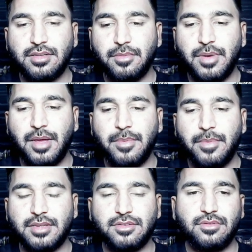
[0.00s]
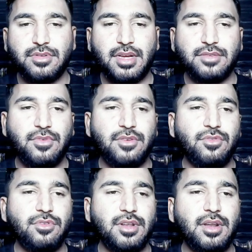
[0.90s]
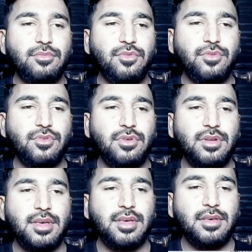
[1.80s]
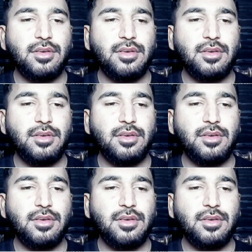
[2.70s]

Apply black text font color. Moving on,